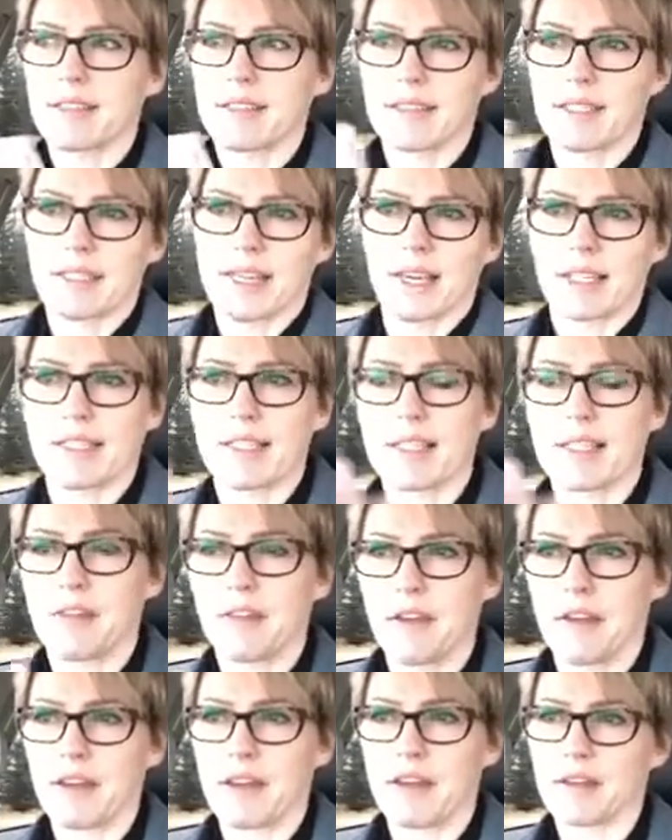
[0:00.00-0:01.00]
the sexy
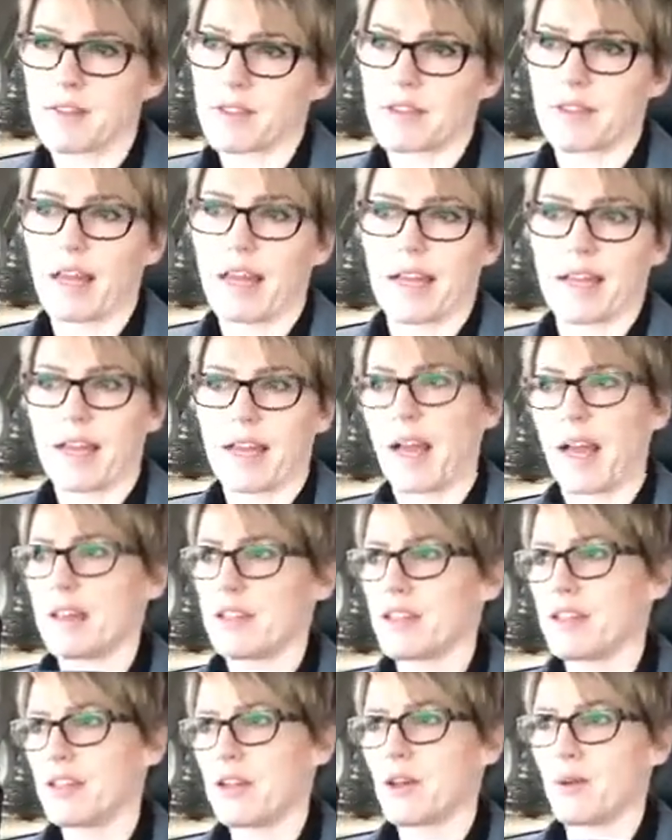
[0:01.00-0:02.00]
things like,
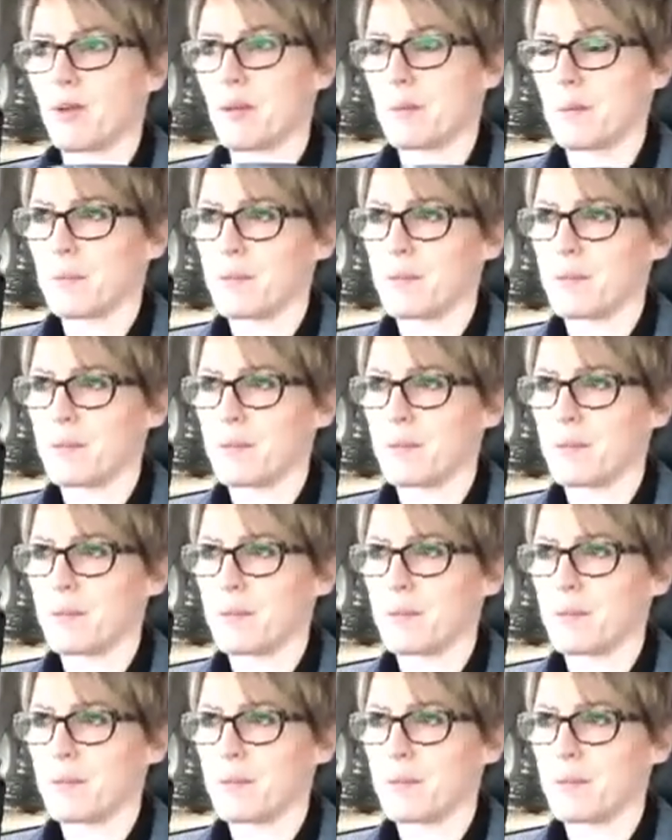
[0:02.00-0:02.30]
you know,